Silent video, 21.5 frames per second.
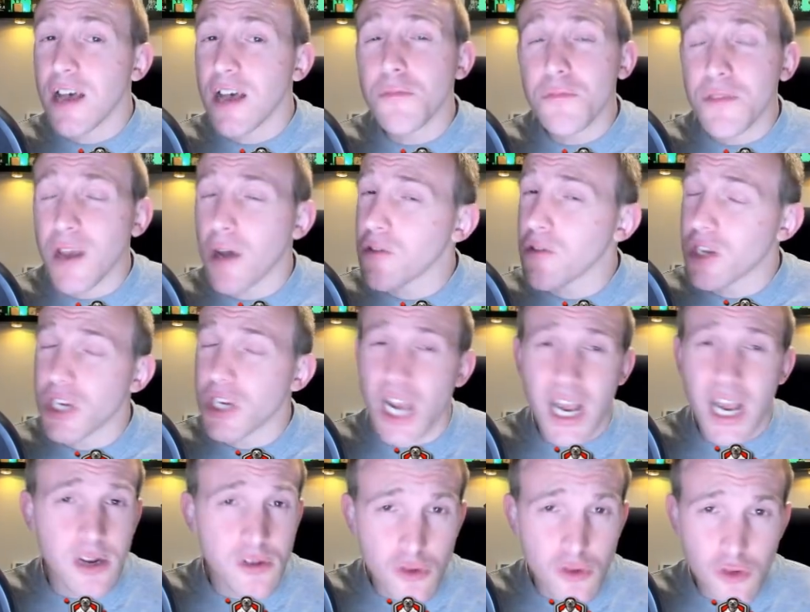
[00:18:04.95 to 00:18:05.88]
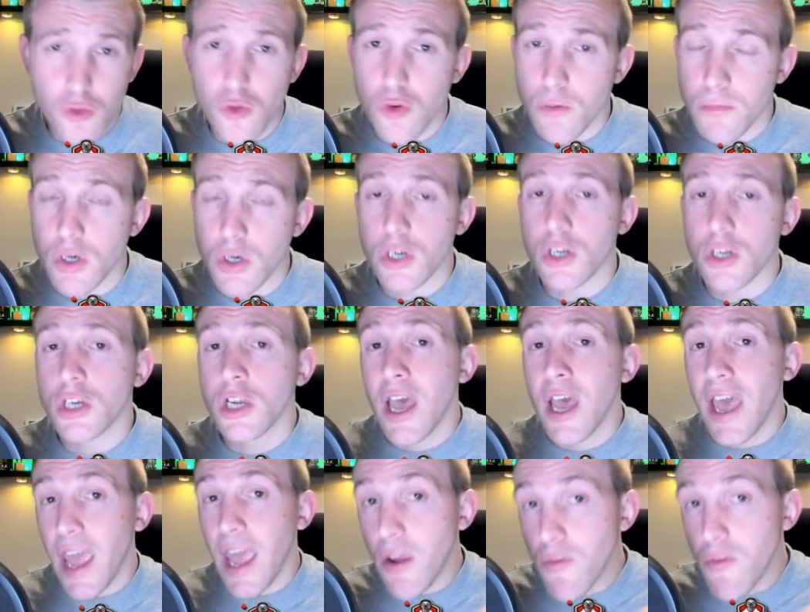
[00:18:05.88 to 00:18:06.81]
it helps out the channel so much.
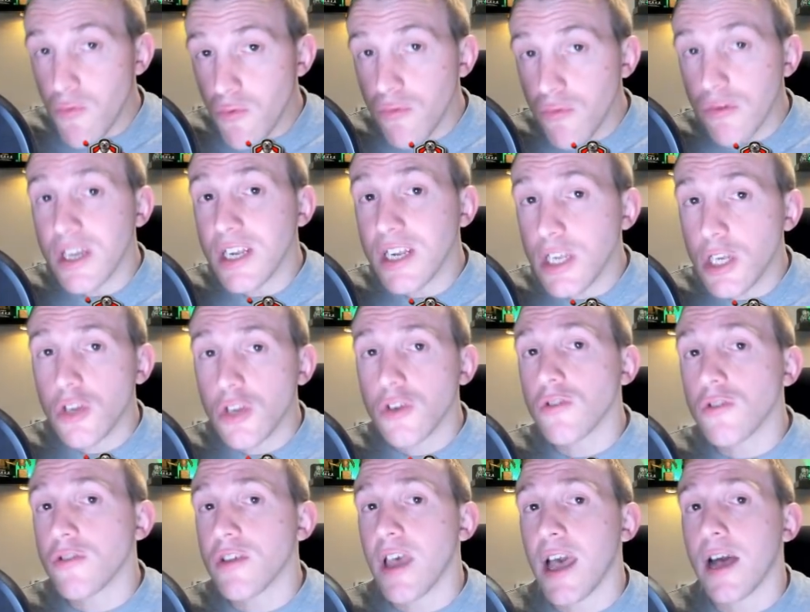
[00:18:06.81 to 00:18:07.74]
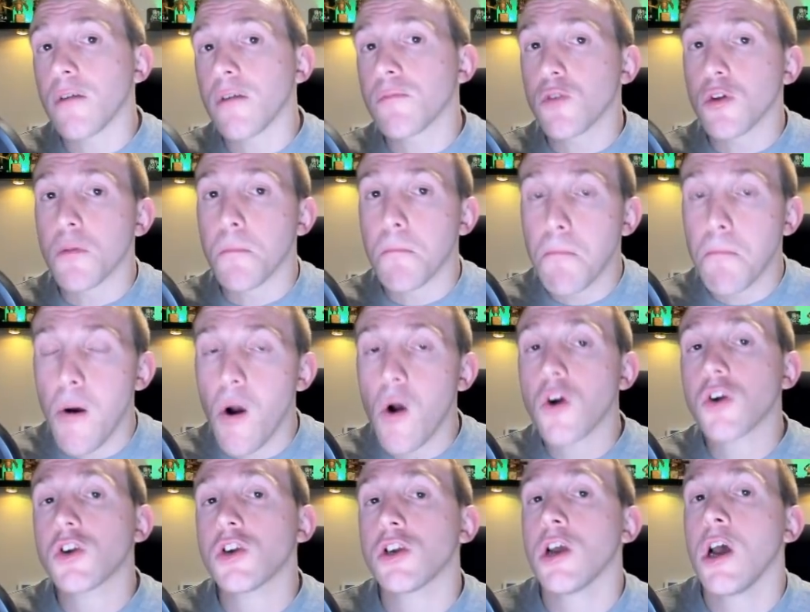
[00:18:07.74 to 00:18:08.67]
It really does help to
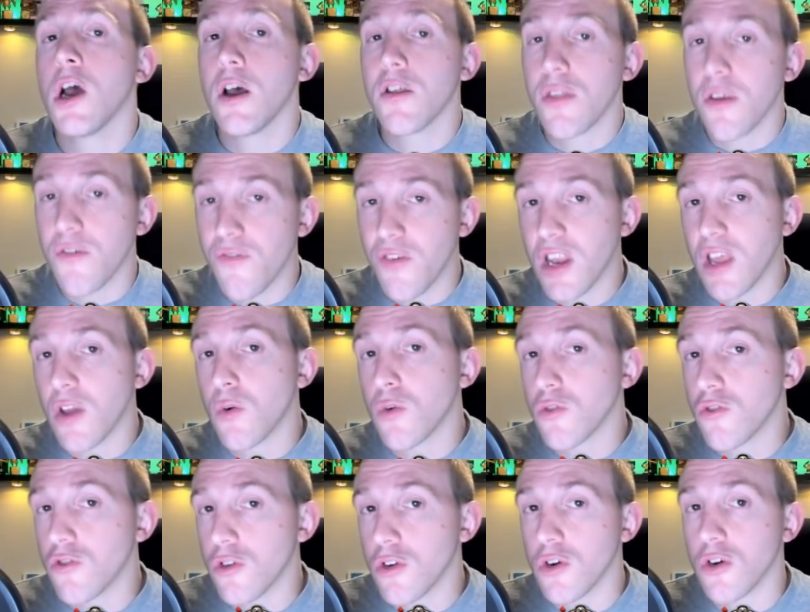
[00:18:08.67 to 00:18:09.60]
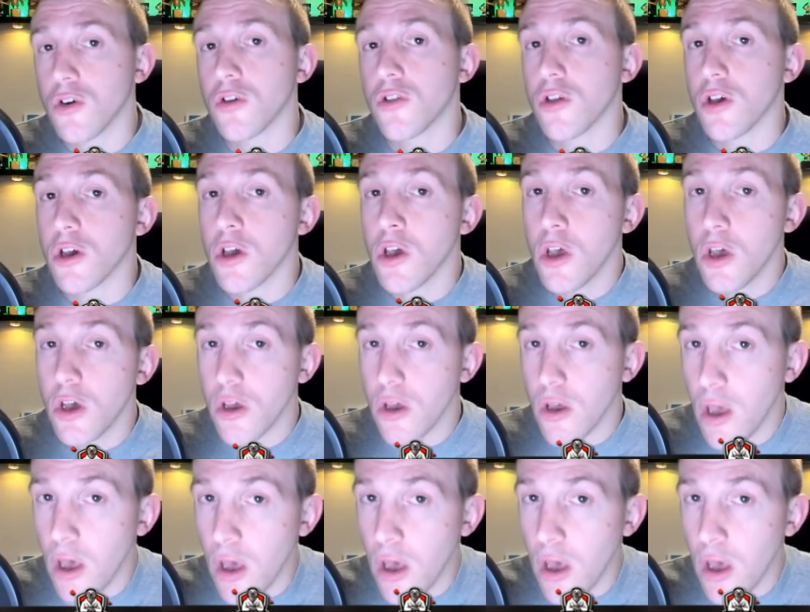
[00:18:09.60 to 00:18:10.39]
push the videos to other